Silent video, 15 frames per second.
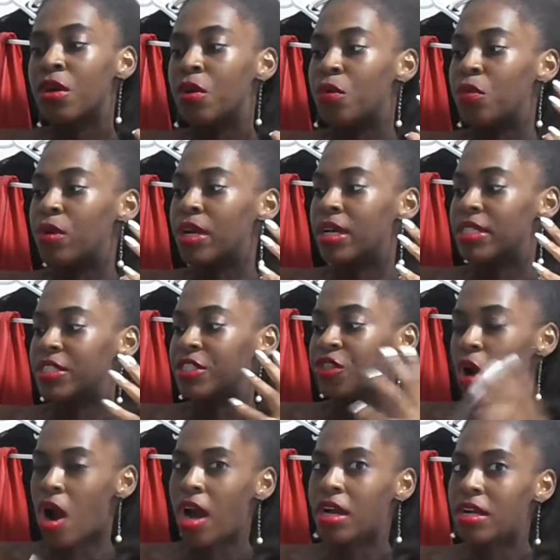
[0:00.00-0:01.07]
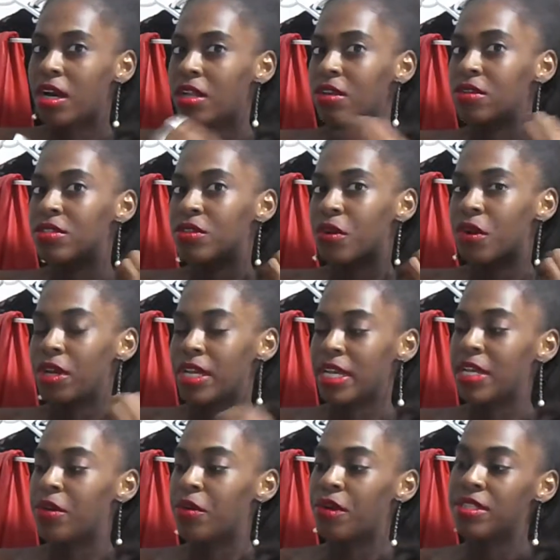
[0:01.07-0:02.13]
with dark colors are in,
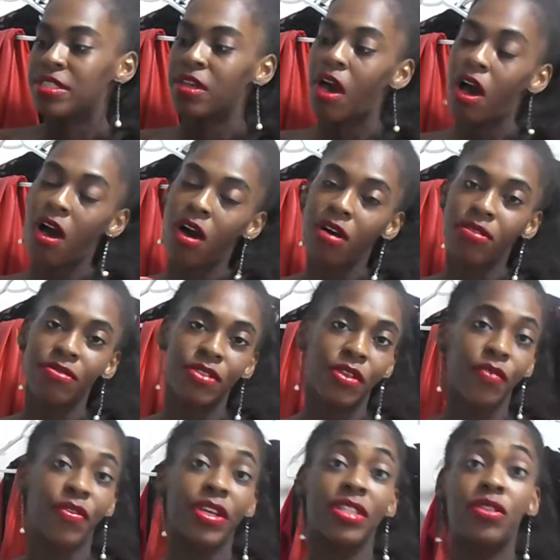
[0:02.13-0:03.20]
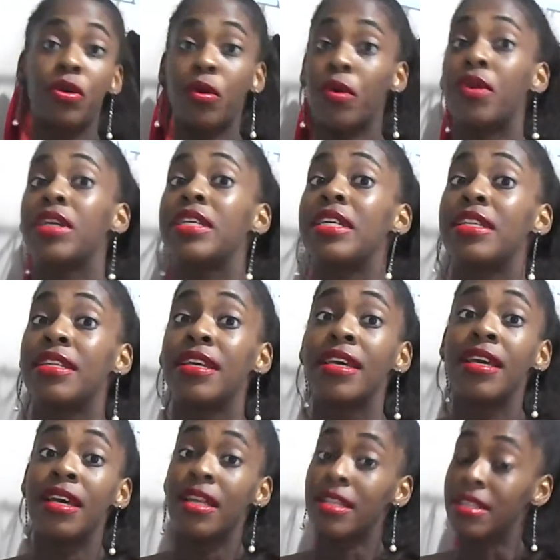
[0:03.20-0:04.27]
or it's called the Victorian
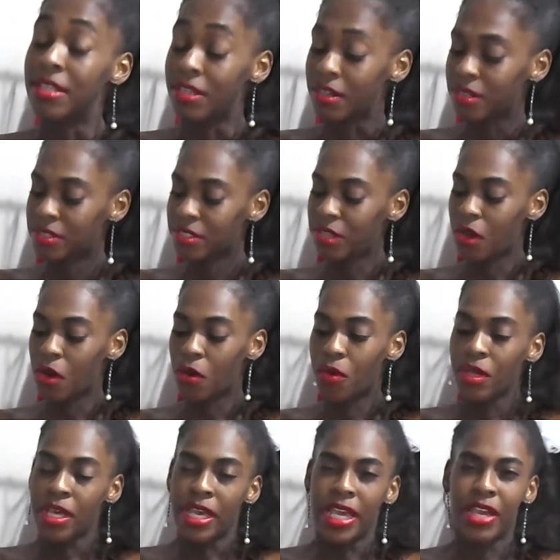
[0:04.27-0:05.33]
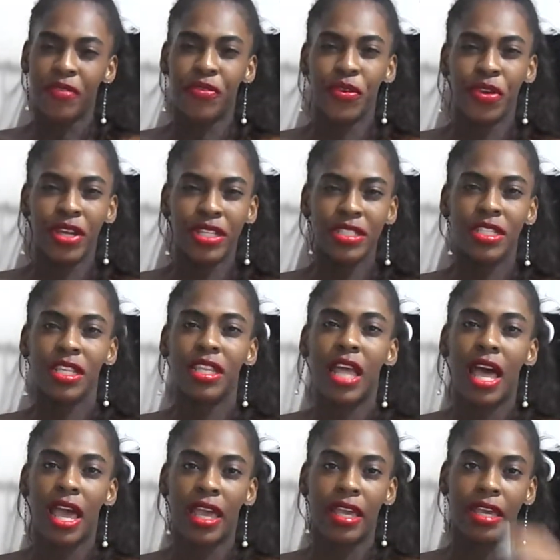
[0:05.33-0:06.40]
look. So if you're into
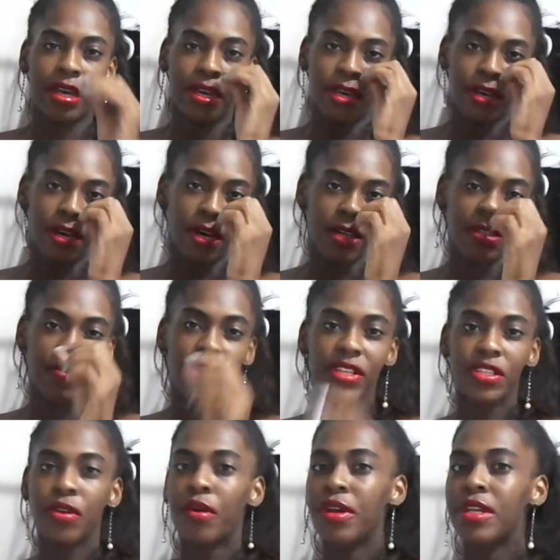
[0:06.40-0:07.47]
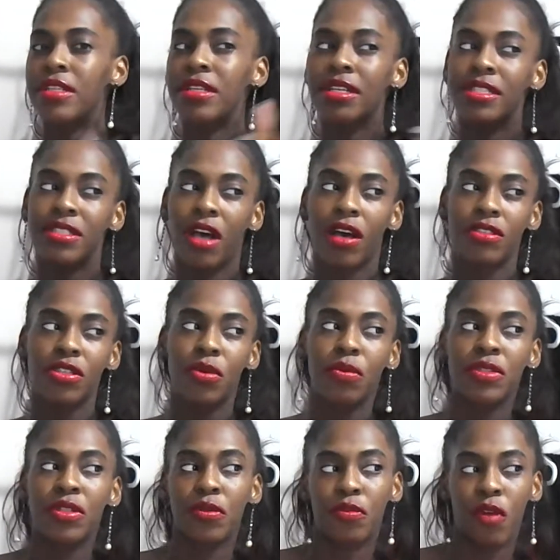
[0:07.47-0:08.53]
like the Victorian look is also with
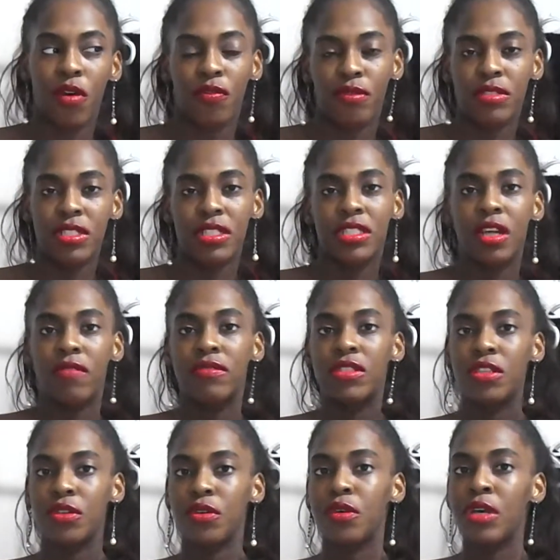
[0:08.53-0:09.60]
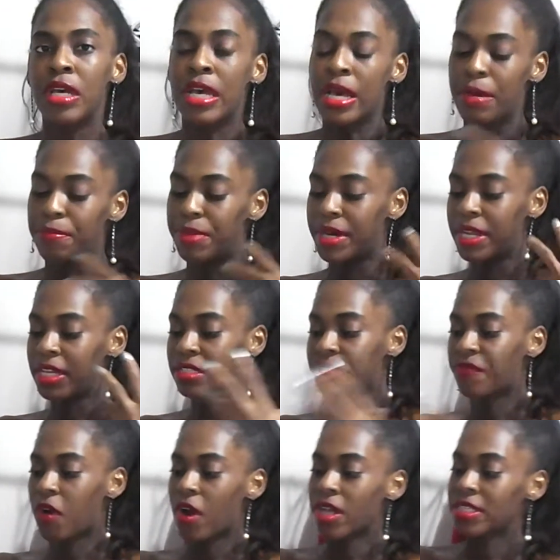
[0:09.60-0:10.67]
the ruffles and stuff too, but as
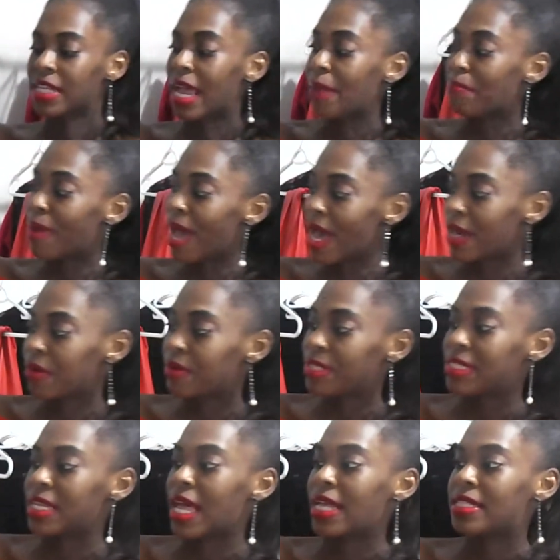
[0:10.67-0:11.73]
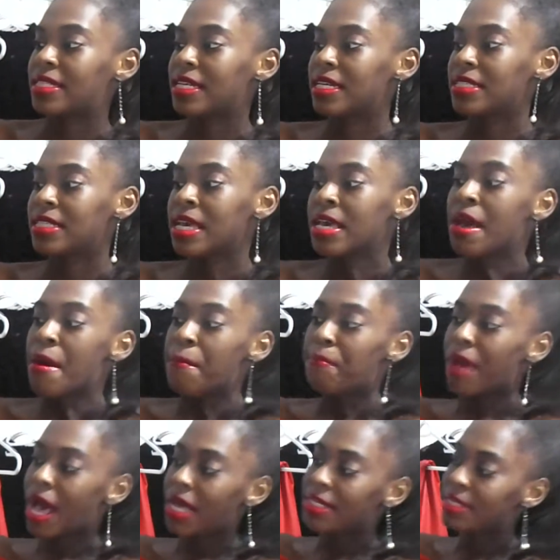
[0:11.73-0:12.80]
far as like patterns like this,
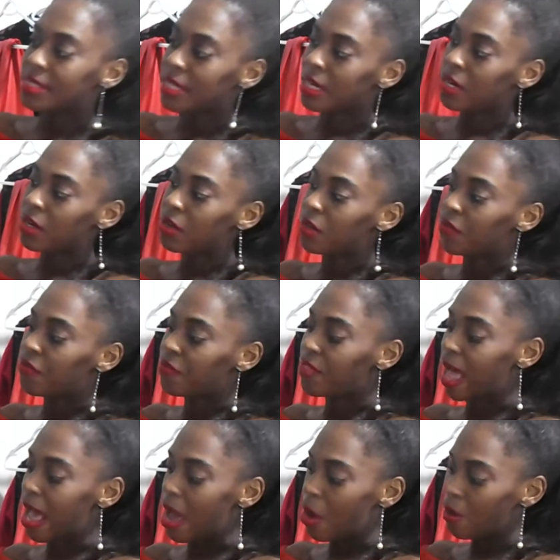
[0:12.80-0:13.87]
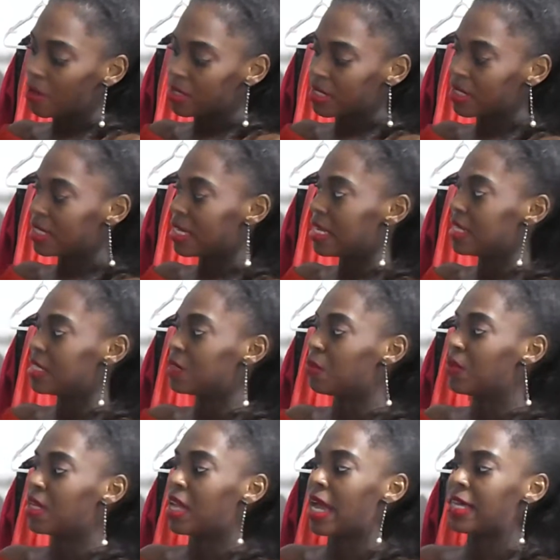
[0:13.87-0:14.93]
pastel flowers and things with
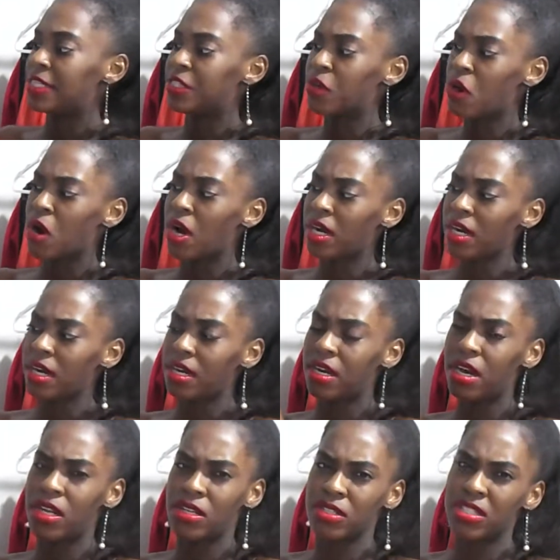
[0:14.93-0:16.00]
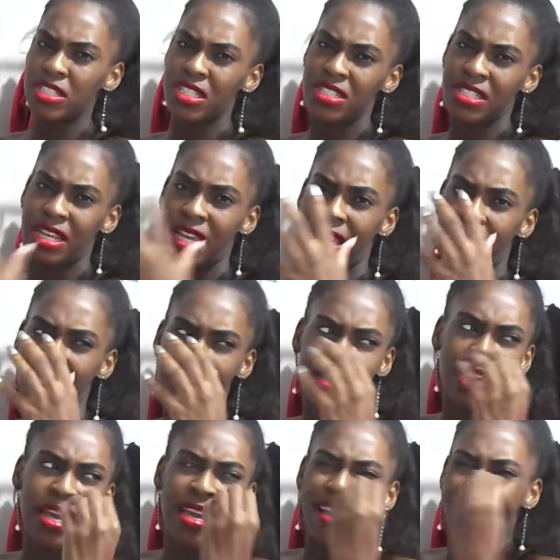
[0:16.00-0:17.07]
like dark colors such as
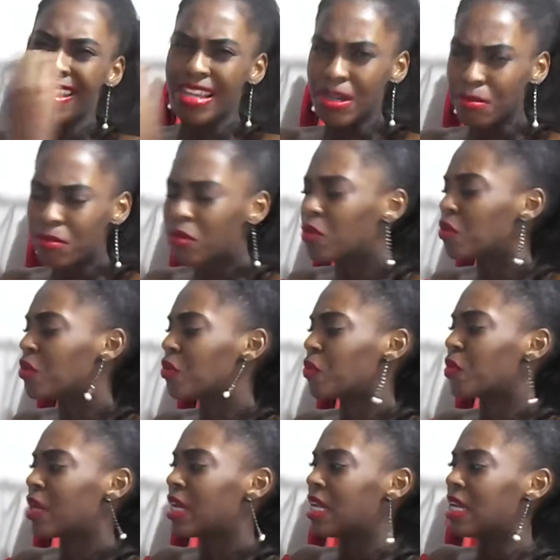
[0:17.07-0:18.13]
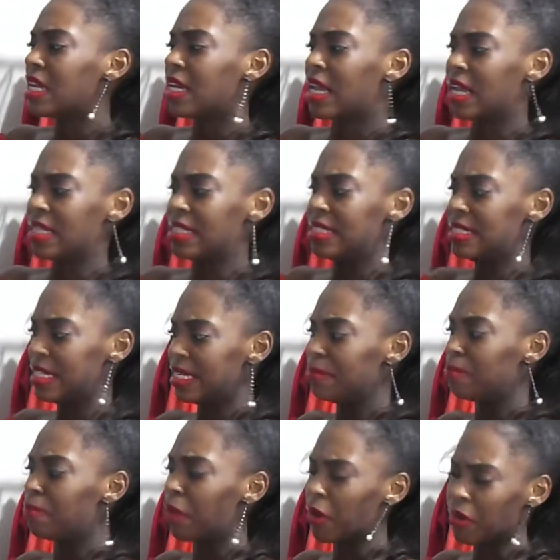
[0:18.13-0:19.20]
emerald green and deep
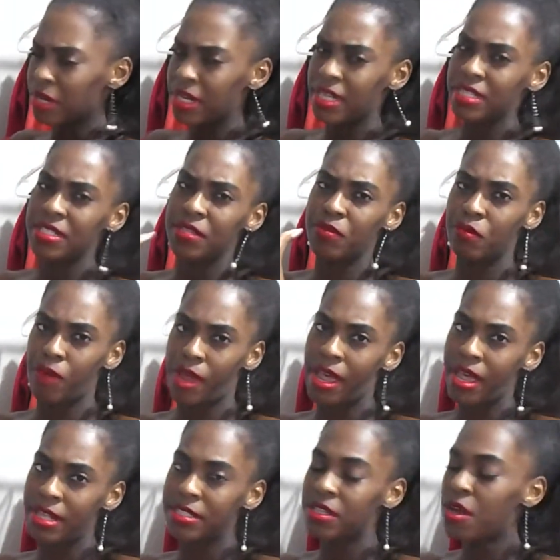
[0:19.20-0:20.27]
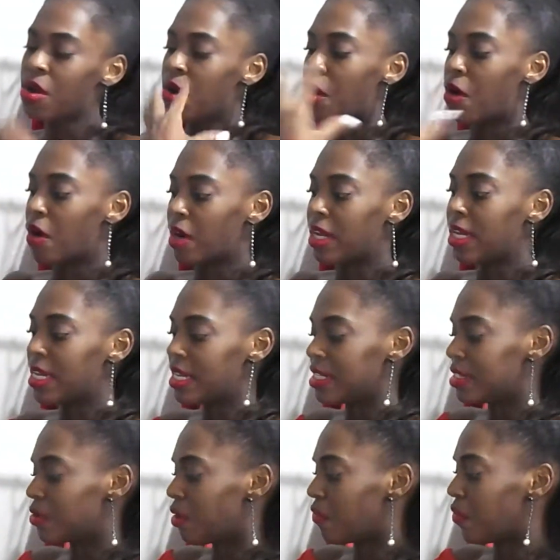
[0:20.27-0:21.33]
burgundies and reds are in.
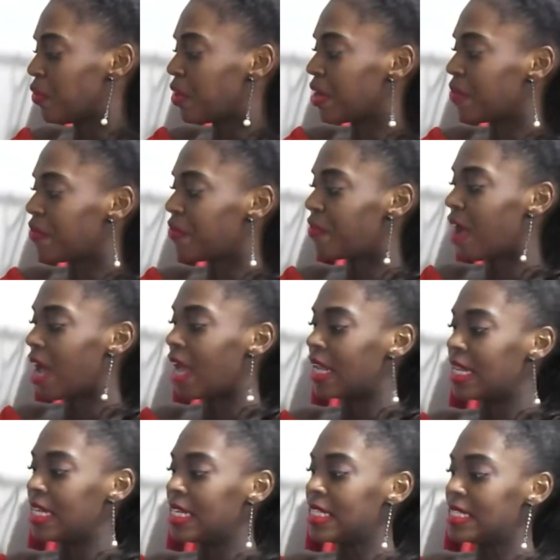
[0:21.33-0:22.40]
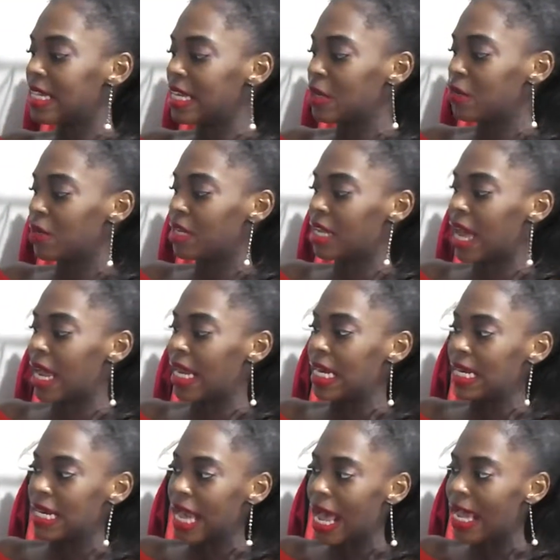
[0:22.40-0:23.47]
So if you can find anything with like
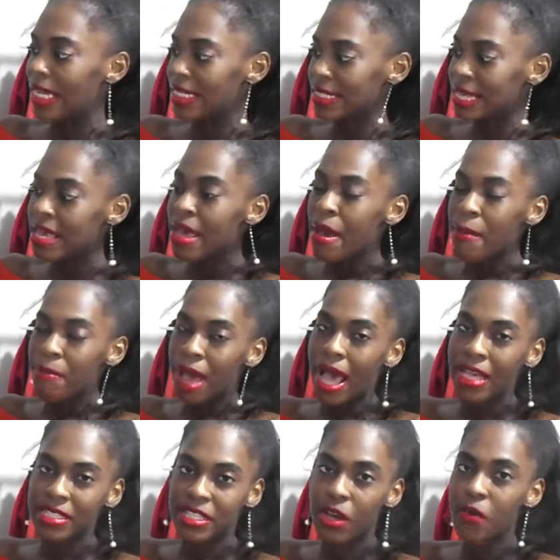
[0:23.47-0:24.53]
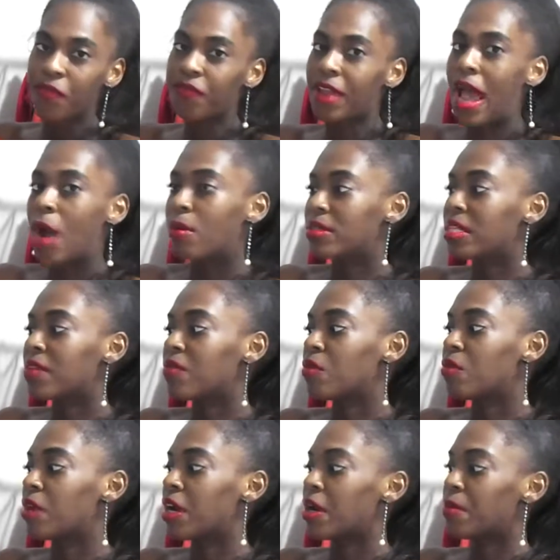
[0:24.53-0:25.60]
light pastel flowers
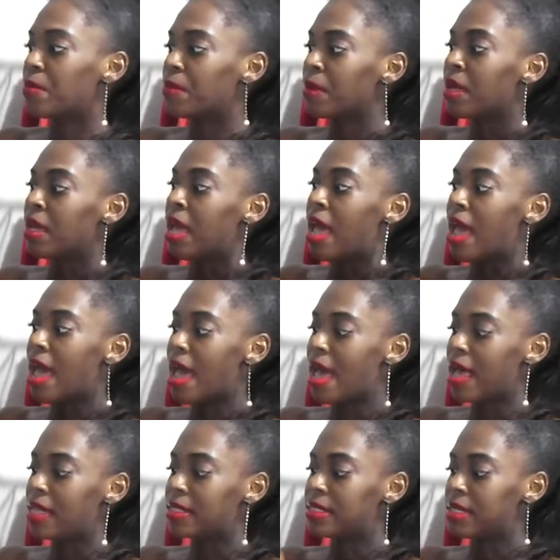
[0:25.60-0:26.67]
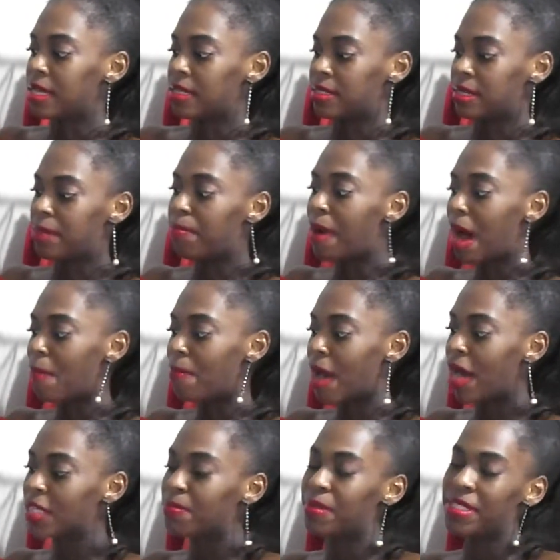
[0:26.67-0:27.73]
everywhere as the pop
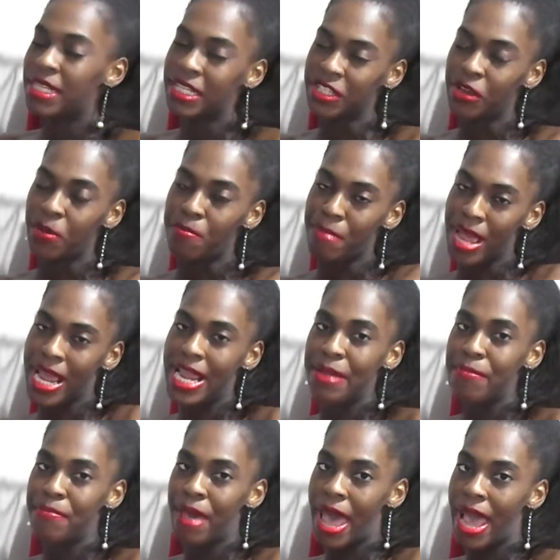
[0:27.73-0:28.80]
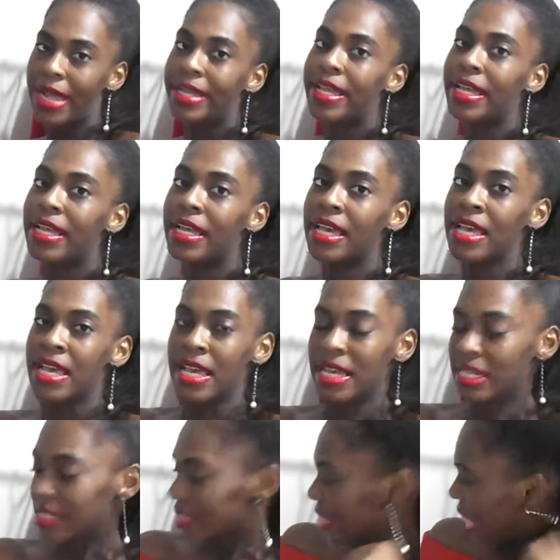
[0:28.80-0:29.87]
outs, but then your main backing
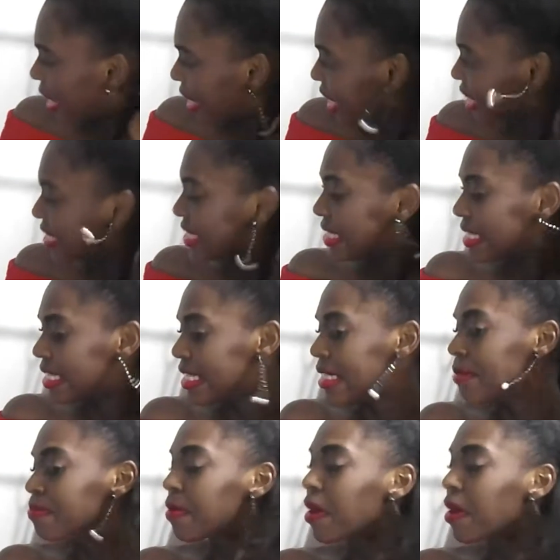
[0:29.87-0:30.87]
is like a deep